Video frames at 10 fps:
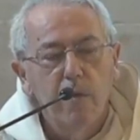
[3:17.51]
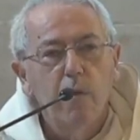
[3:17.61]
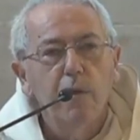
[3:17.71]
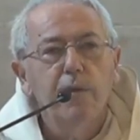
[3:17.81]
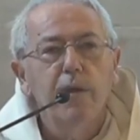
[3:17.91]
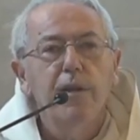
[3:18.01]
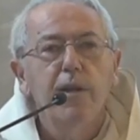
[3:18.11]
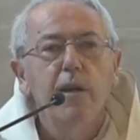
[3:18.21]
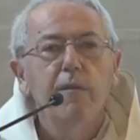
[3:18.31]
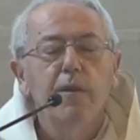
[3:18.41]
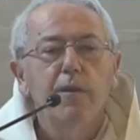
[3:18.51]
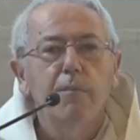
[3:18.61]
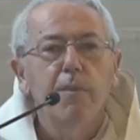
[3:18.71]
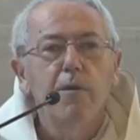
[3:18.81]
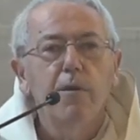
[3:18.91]
was that he either
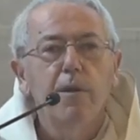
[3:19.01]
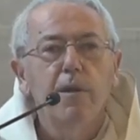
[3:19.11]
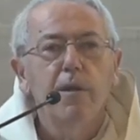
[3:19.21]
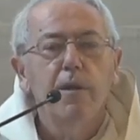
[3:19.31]
spoke